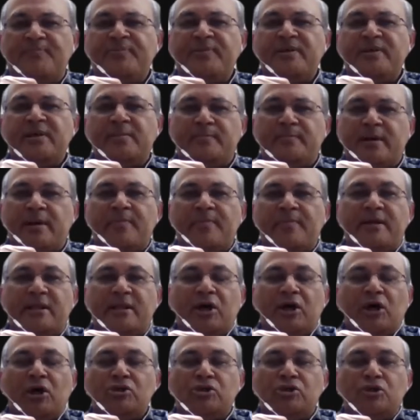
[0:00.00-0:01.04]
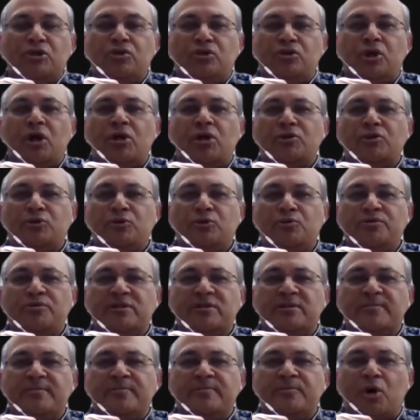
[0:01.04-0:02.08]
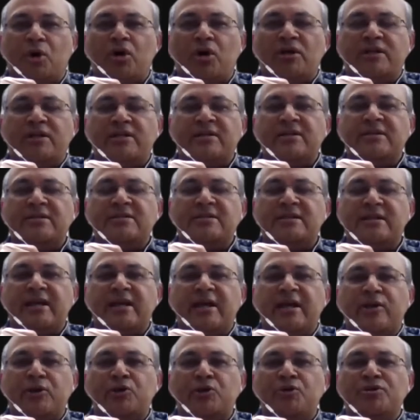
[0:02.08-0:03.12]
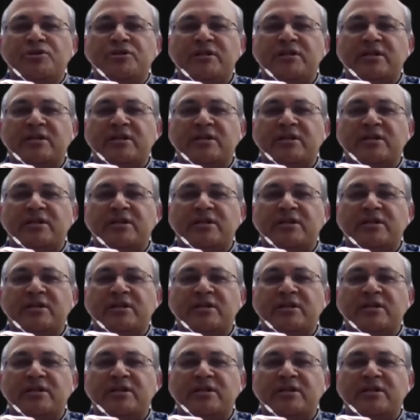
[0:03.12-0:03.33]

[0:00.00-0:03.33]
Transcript: maybe they also thought through some alternate scenarios in